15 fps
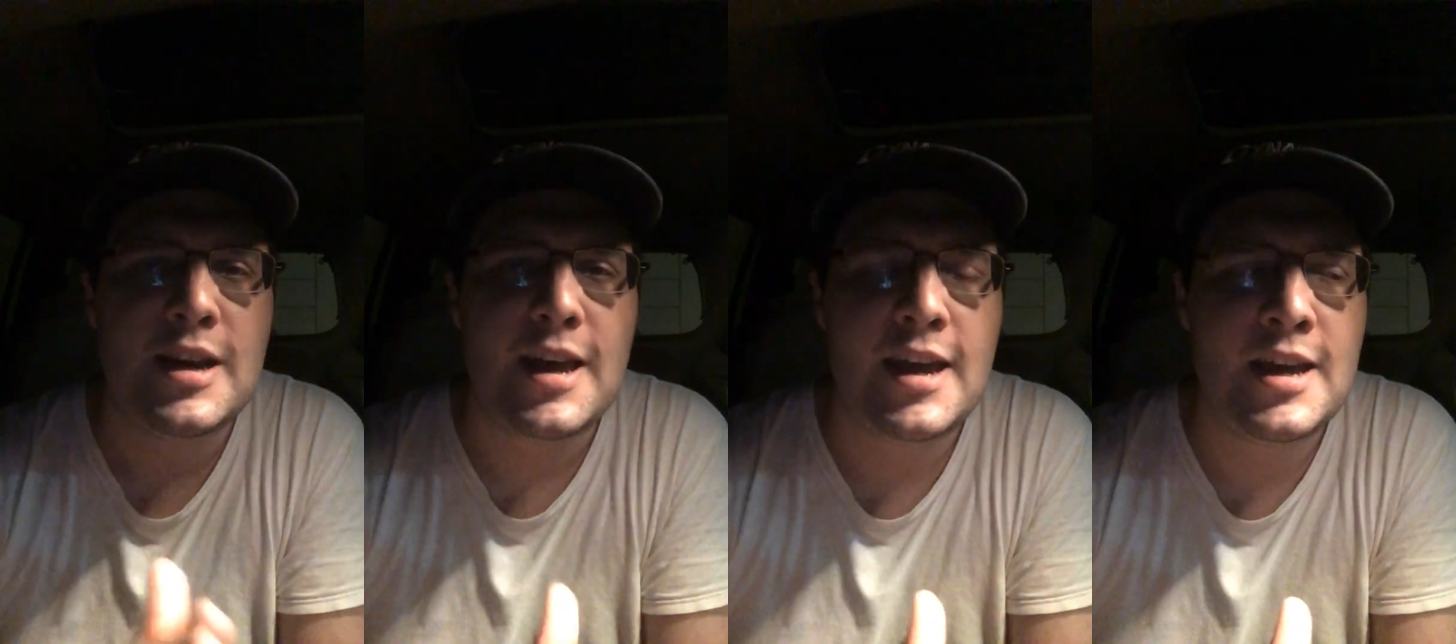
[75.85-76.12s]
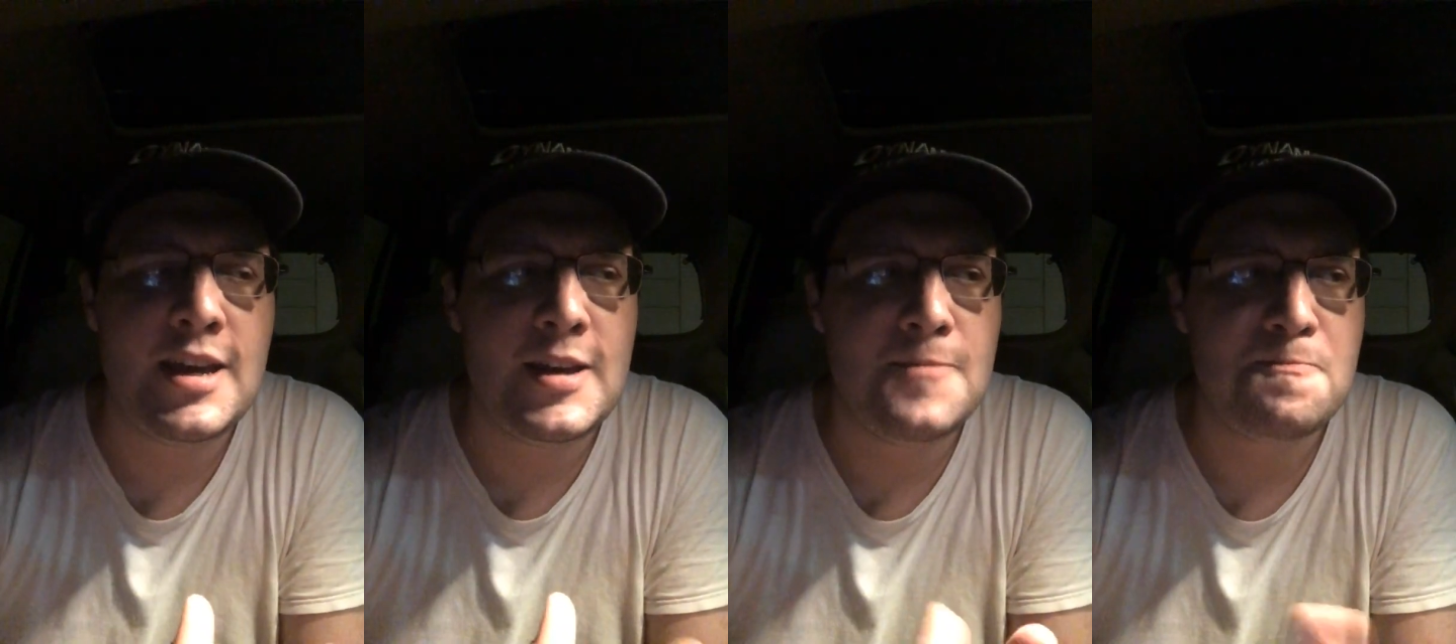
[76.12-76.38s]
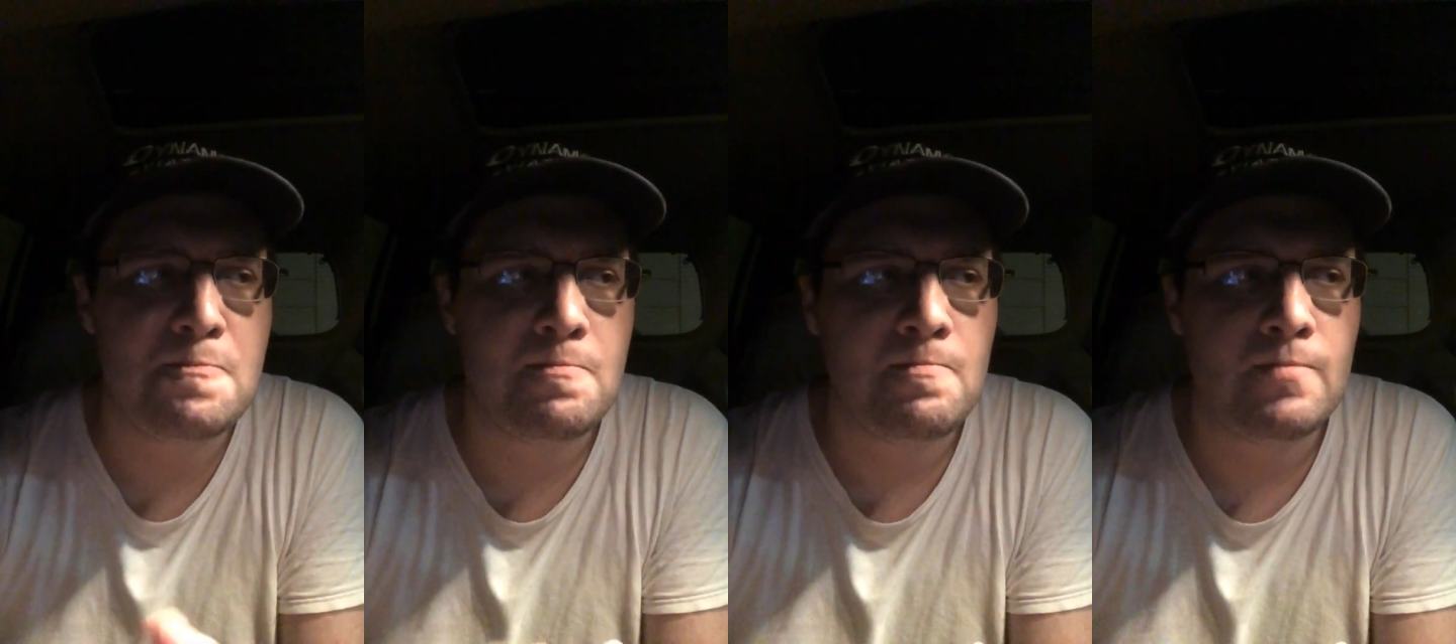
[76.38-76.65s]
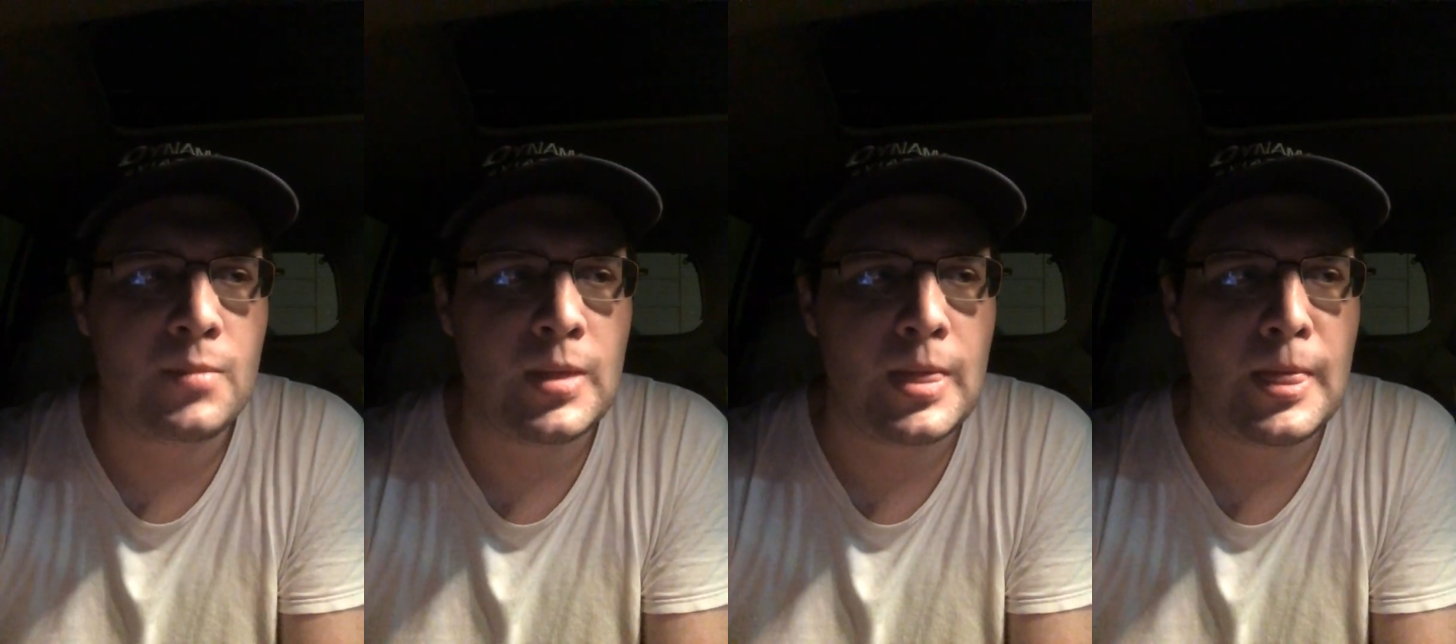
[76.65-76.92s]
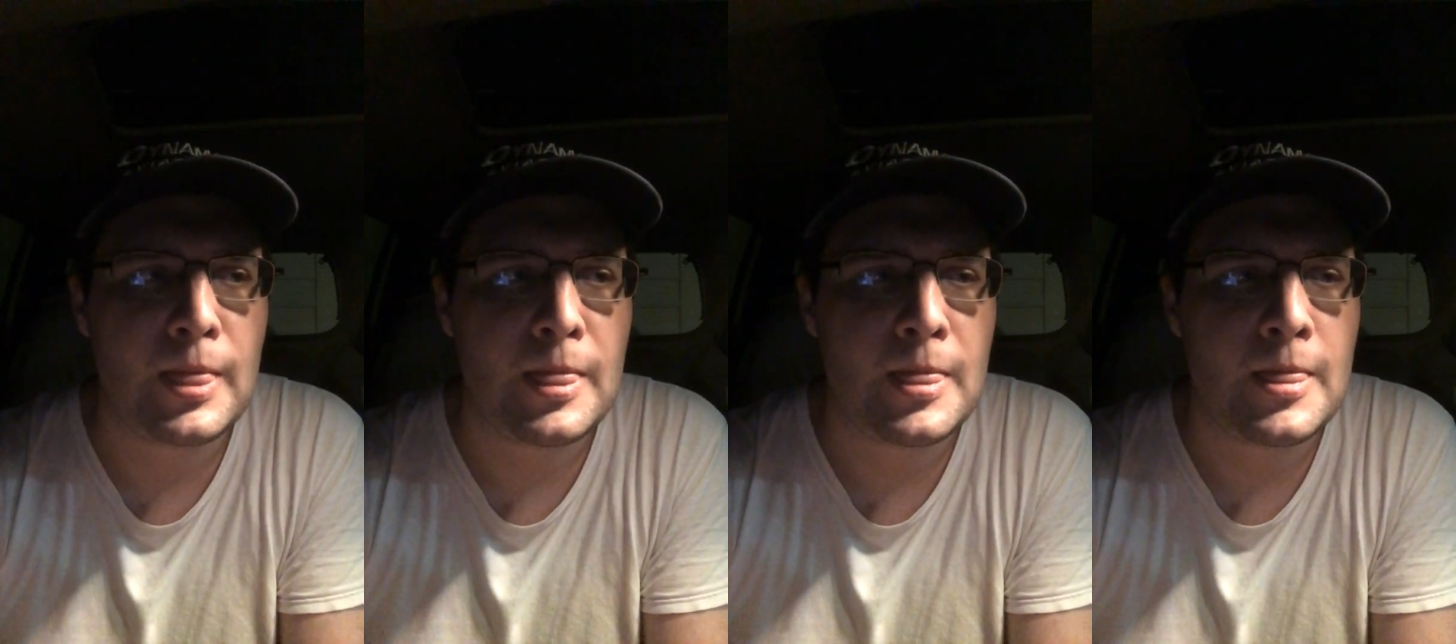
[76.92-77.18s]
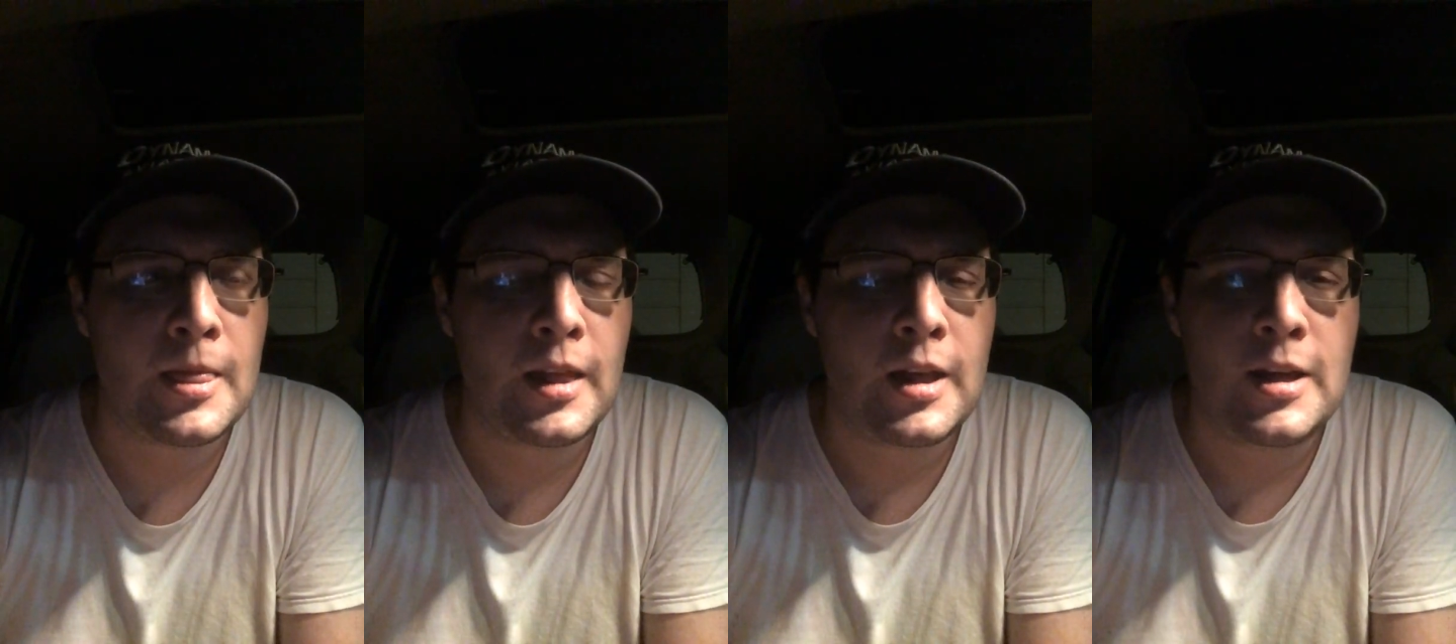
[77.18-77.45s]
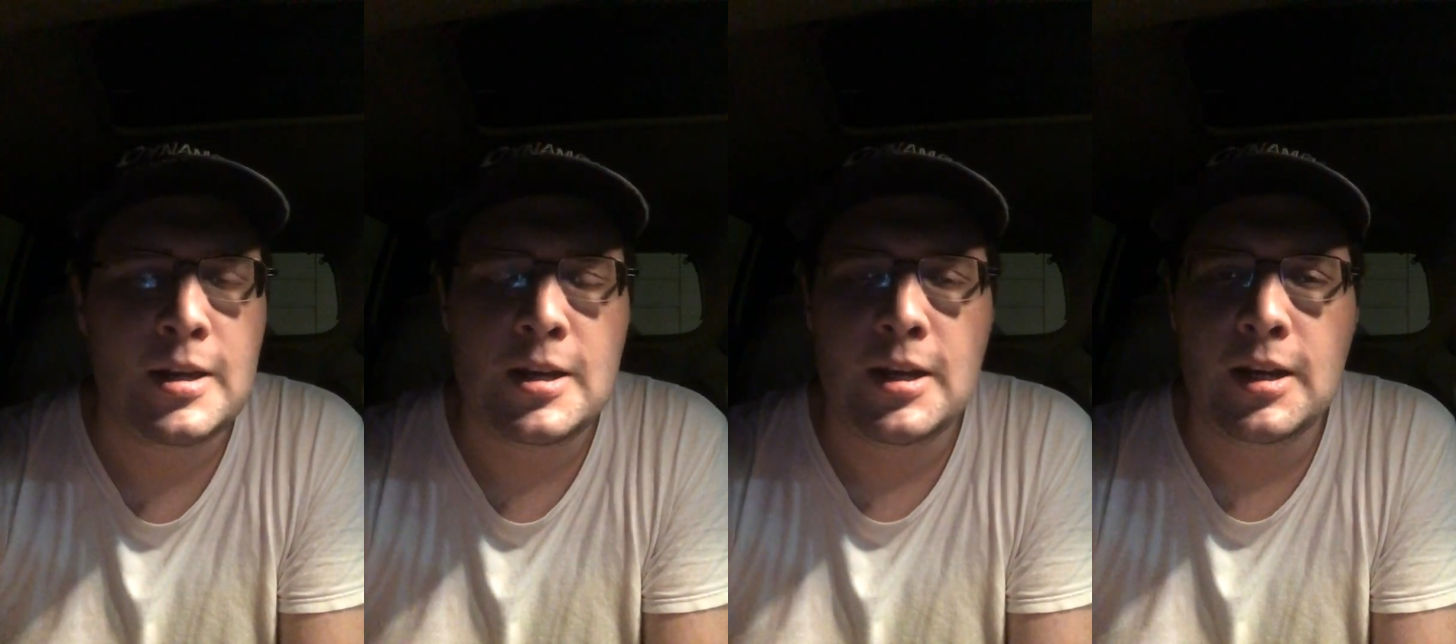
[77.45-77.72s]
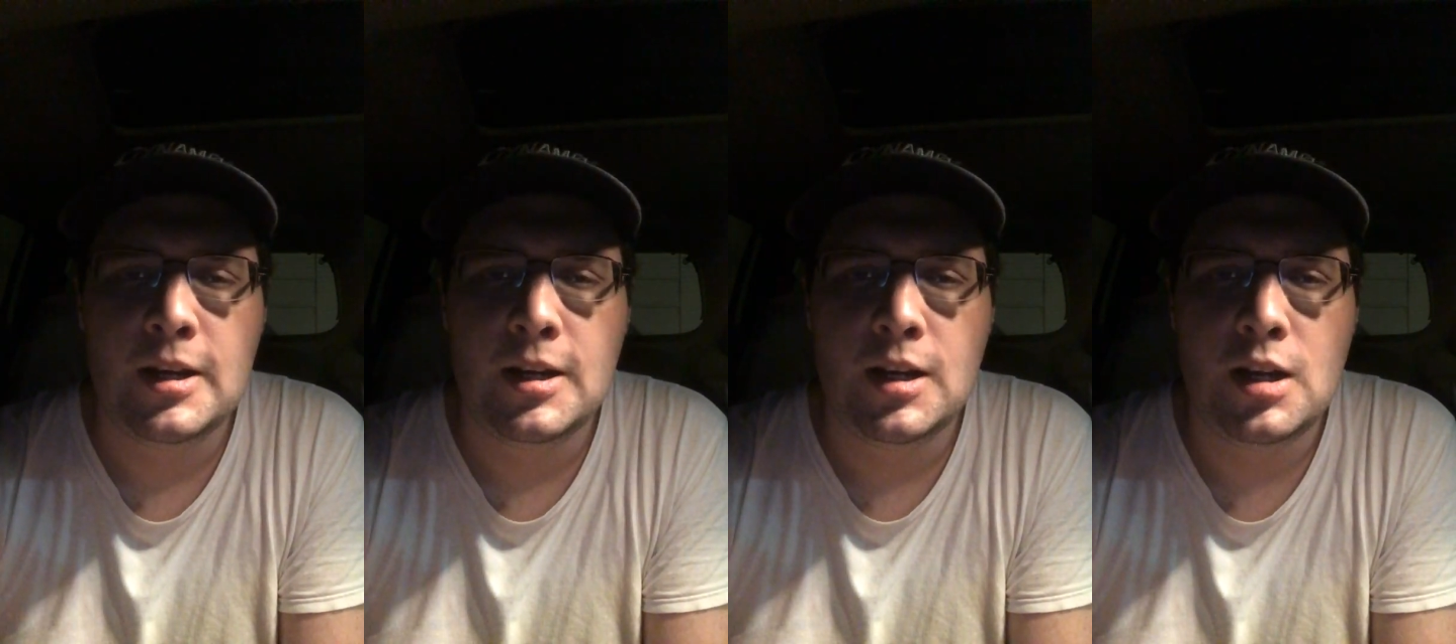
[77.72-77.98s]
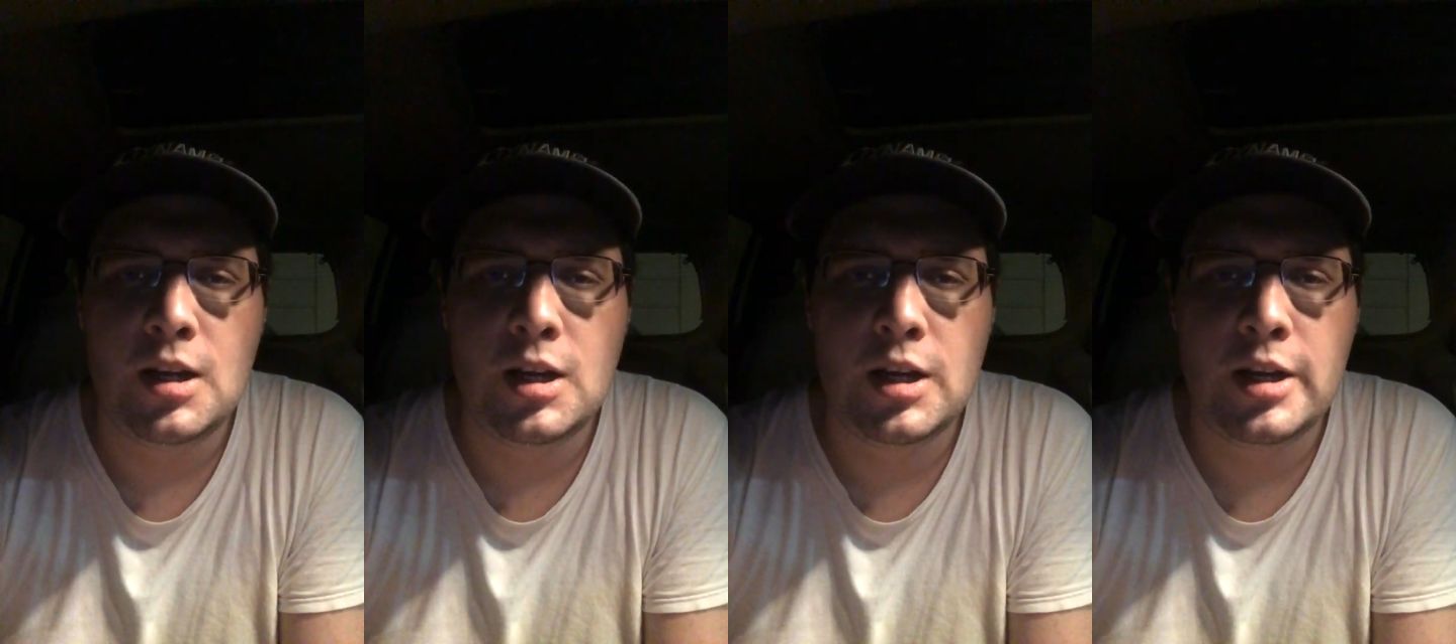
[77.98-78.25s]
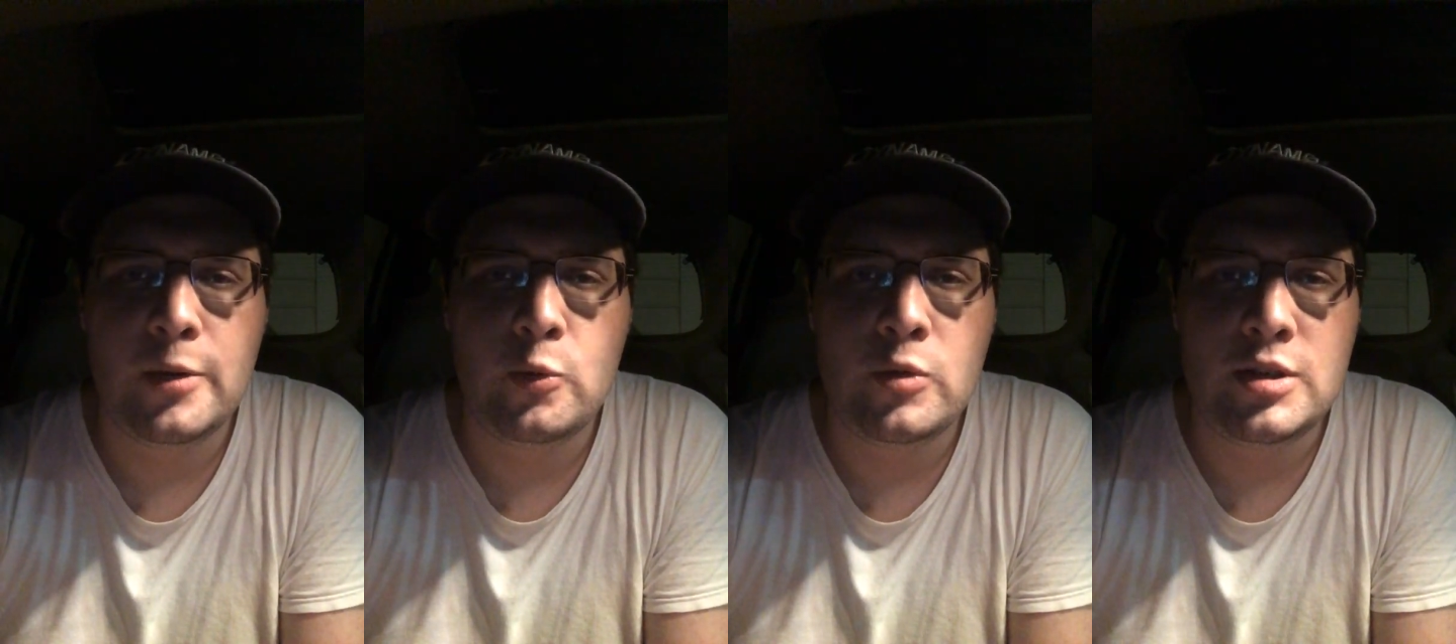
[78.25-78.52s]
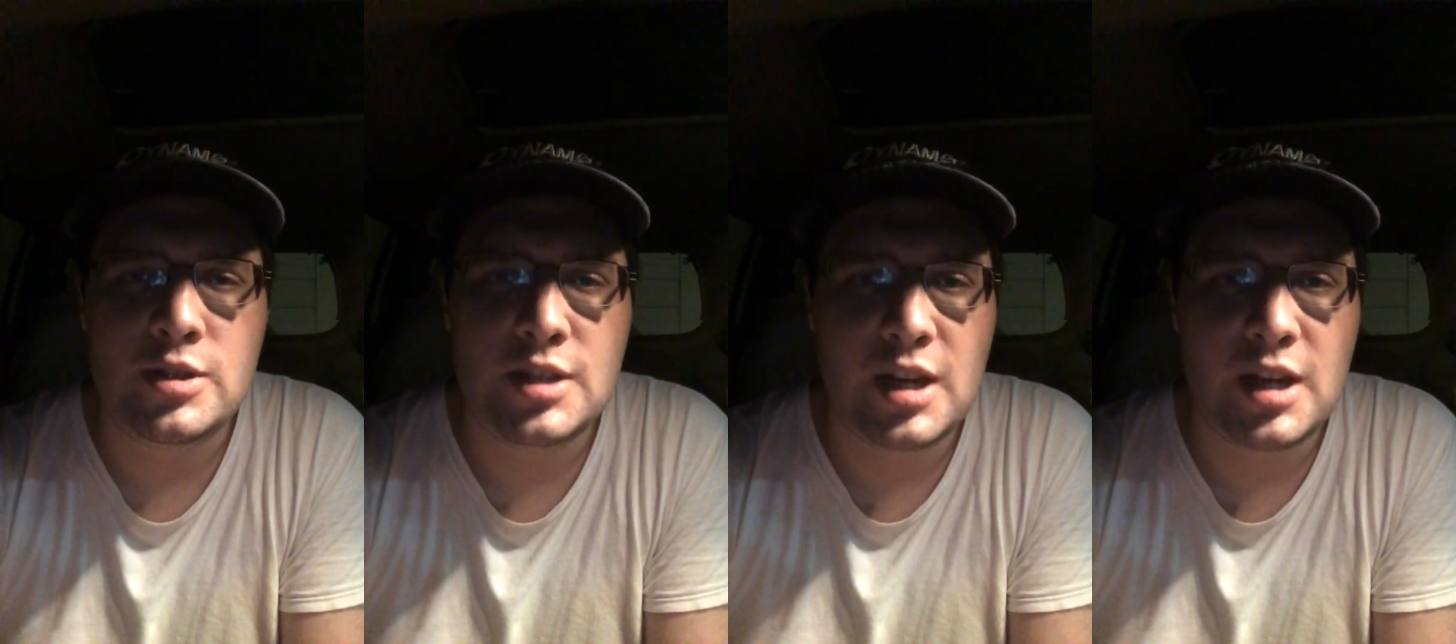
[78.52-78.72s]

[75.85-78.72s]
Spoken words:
And once